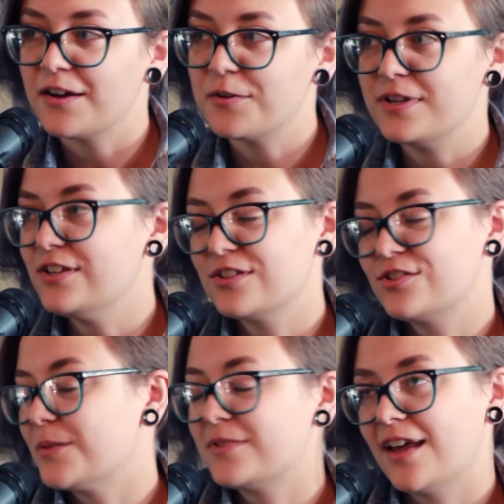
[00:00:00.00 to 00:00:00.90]
he just
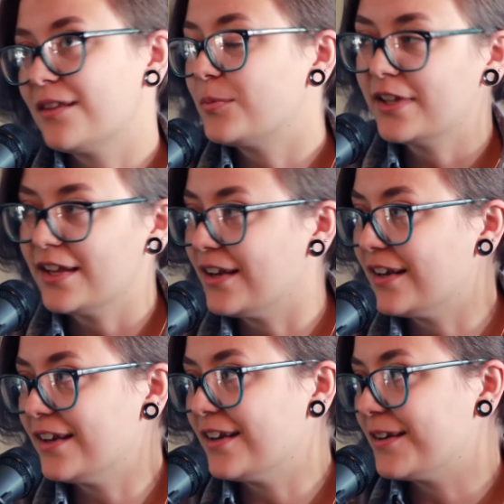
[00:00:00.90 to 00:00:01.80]
jumped out of the plane
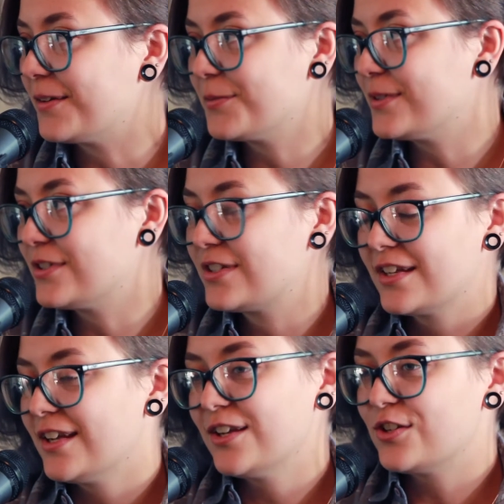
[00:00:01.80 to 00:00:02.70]
and was
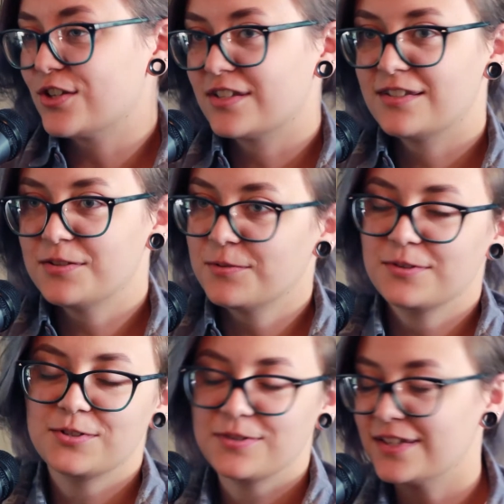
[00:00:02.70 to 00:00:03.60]
just
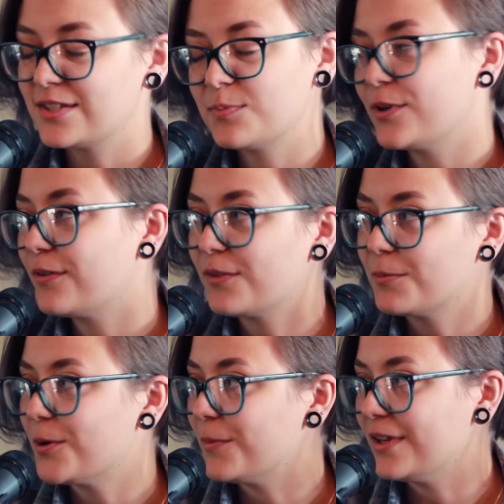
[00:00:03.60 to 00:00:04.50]
doing this spur of the
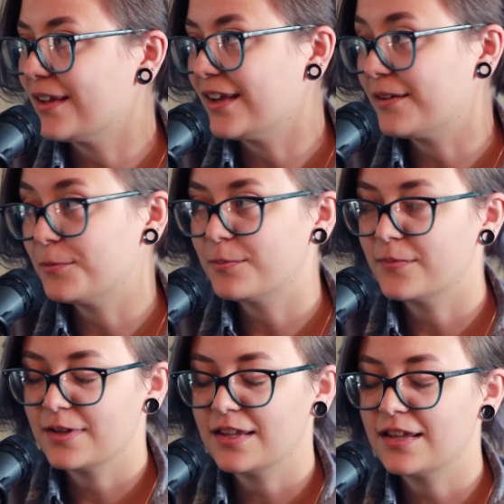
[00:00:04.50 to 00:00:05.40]
moment. Like,
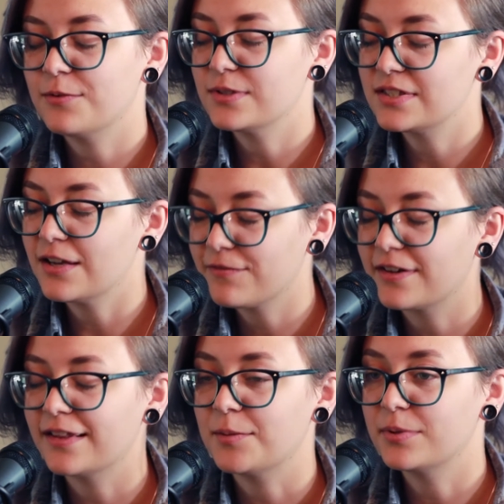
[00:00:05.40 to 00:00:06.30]
it was
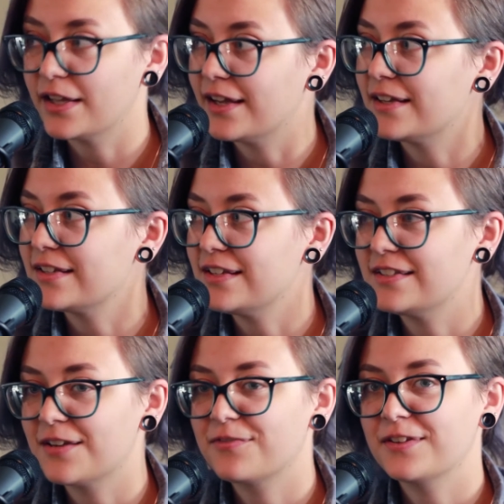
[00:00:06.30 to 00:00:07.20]
definitely planned. He
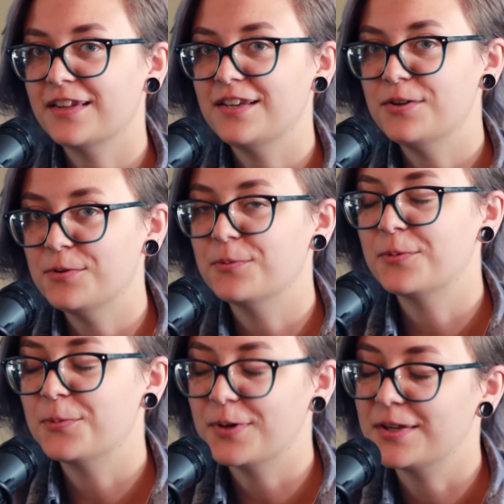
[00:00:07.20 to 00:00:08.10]
definitely knew
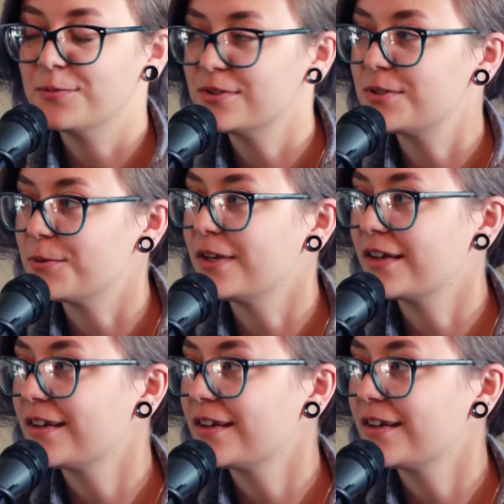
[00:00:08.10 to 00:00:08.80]
what he was doing.